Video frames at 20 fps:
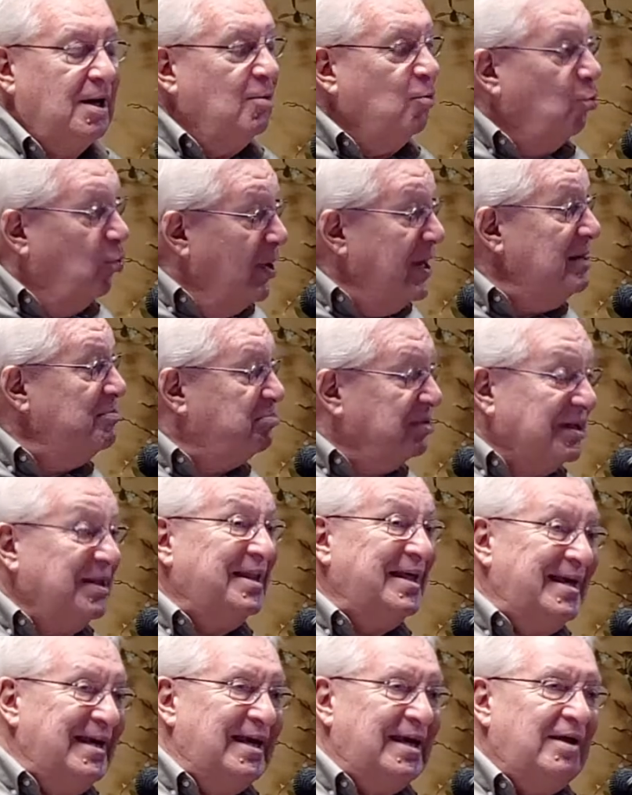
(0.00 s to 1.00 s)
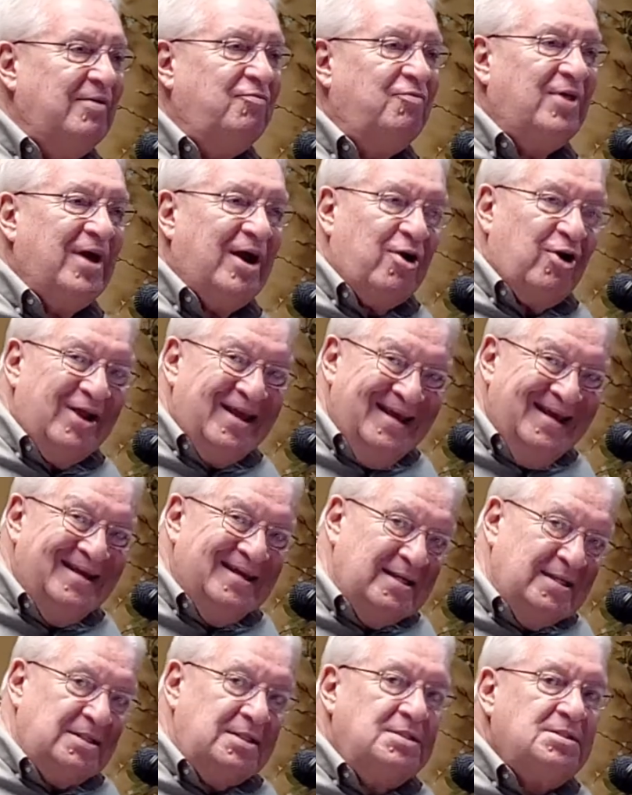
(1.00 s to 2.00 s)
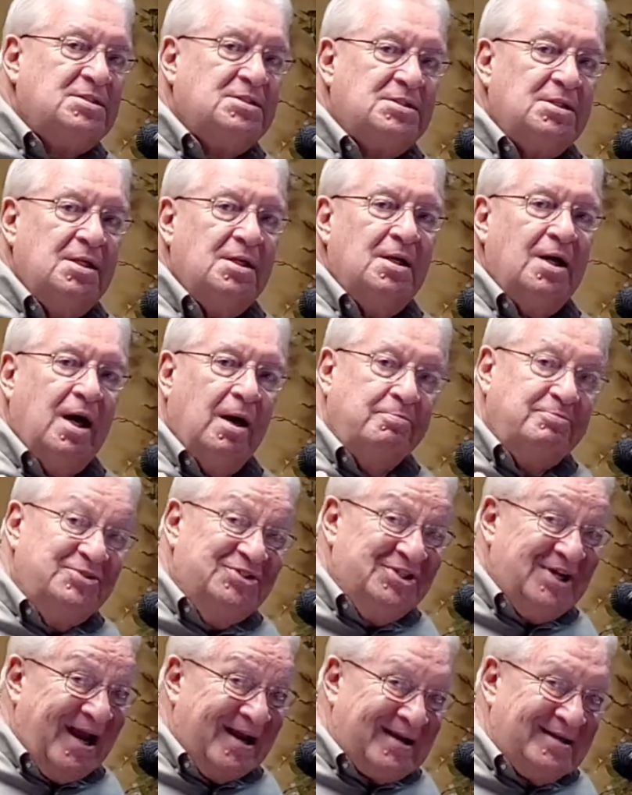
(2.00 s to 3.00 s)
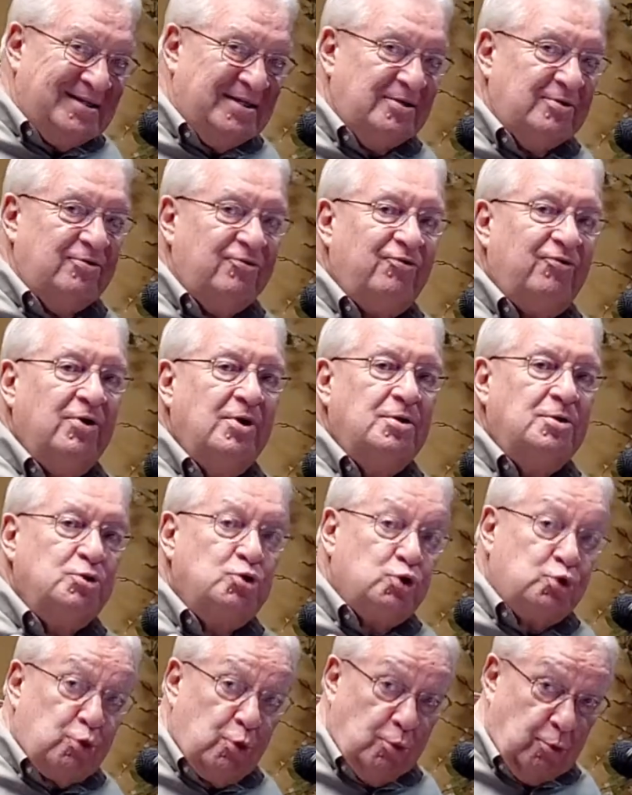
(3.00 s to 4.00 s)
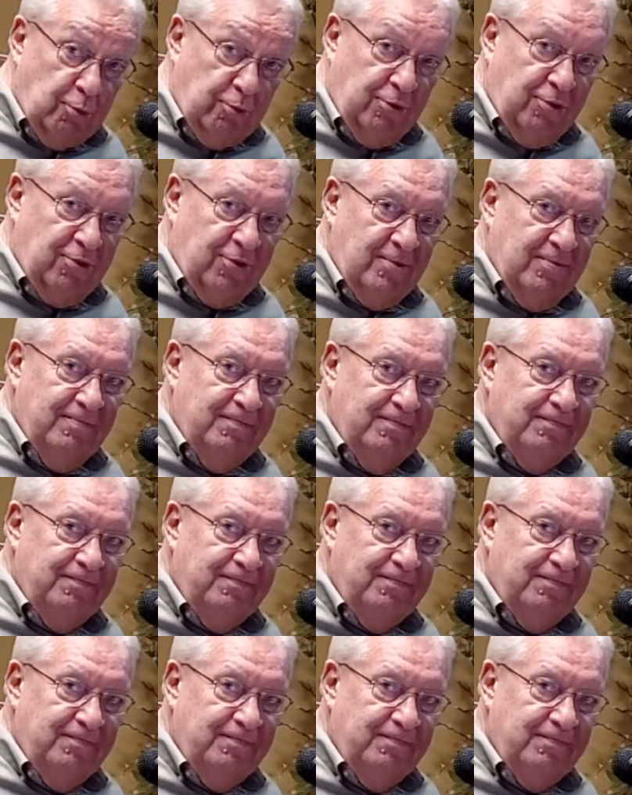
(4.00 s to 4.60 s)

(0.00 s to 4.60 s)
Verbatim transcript: we believe there is objective truth.